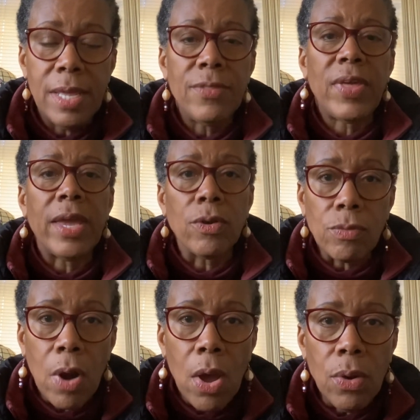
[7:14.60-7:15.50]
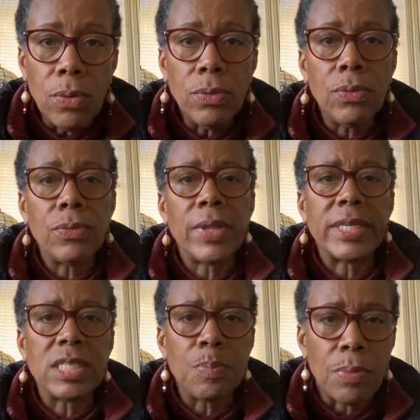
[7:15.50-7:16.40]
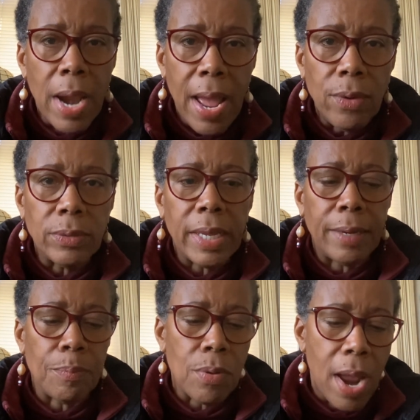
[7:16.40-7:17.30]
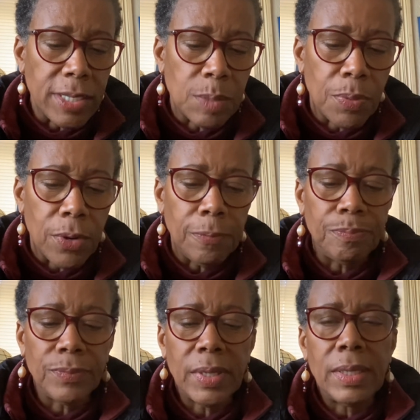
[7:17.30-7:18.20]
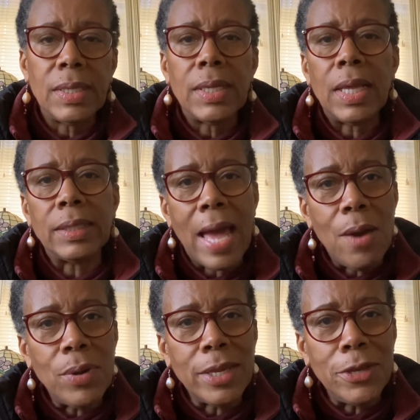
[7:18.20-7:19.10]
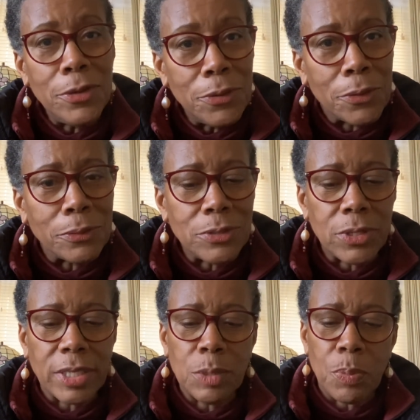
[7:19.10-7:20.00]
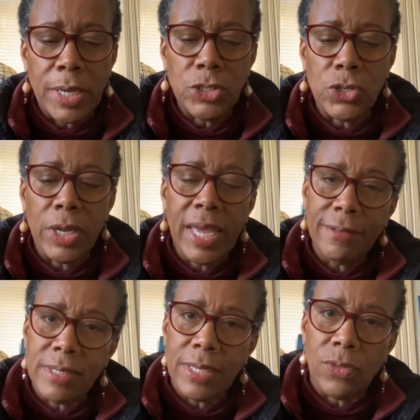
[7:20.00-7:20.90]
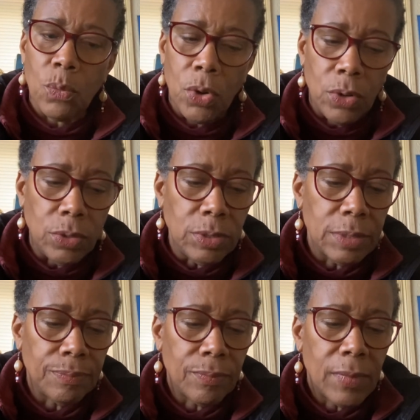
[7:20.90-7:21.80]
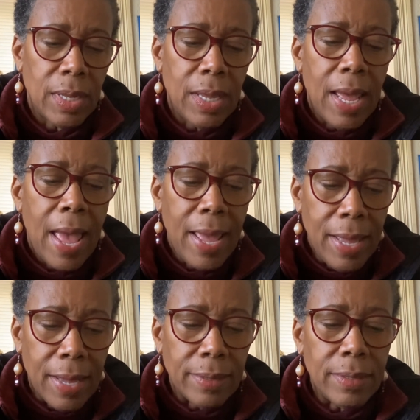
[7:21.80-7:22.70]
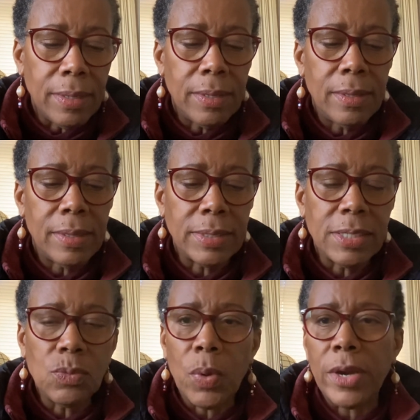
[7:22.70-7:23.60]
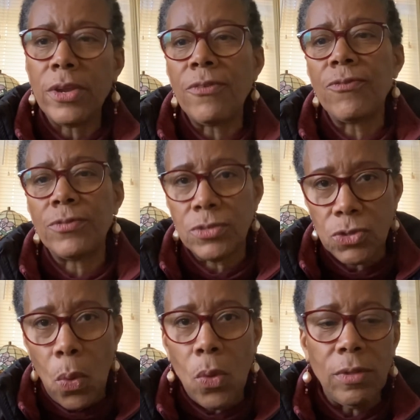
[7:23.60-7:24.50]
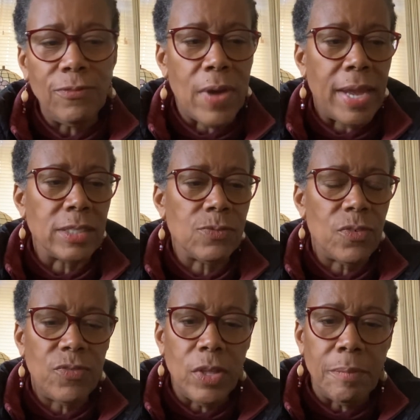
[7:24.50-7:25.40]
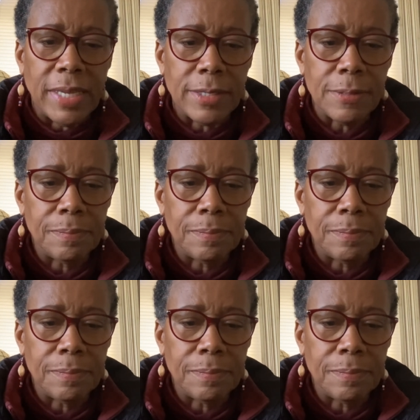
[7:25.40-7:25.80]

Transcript: they grow, they sprout, and prosper, allowing you to express your gifts in the world. And this is where your soul finds fulfillment.